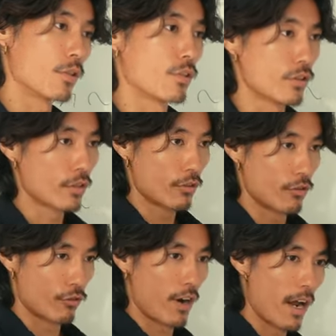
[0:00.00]
just
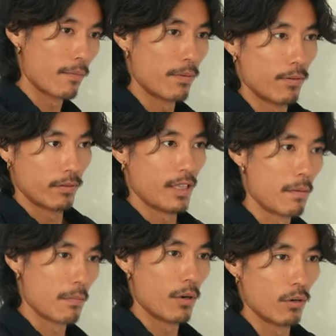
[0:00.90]
drive
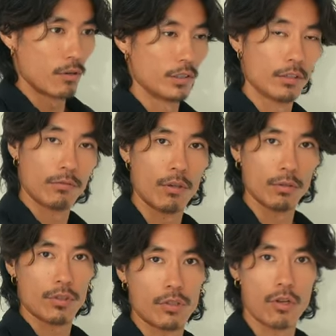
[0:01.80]
Lambo and the
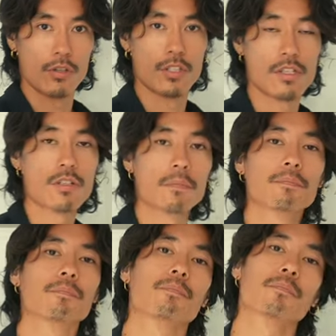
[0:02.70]
Rolls Royce
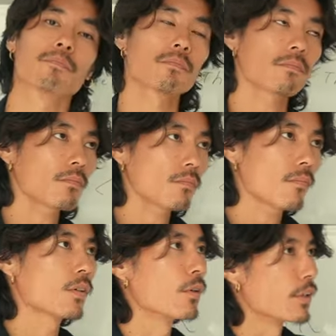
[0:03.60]

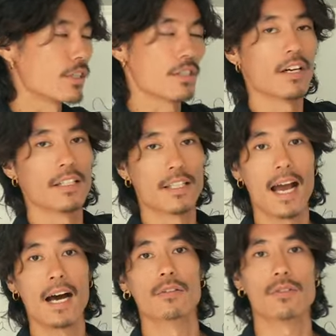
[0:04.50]
or this nice
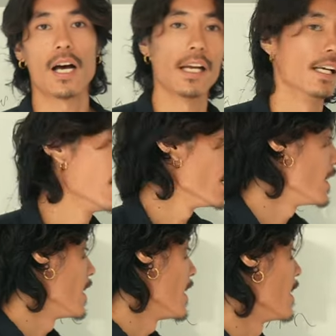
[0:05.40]
house. I
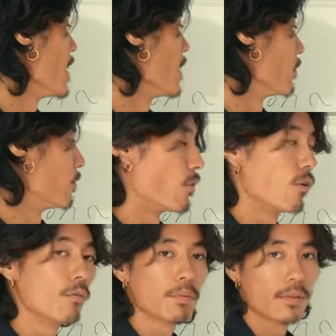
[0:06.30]

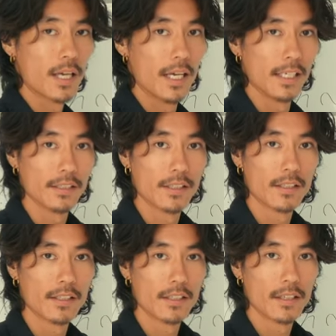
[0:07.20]
role played
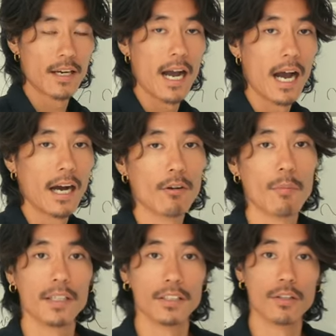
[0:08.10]
how am
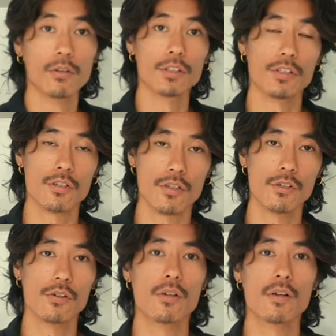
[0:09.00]
I going to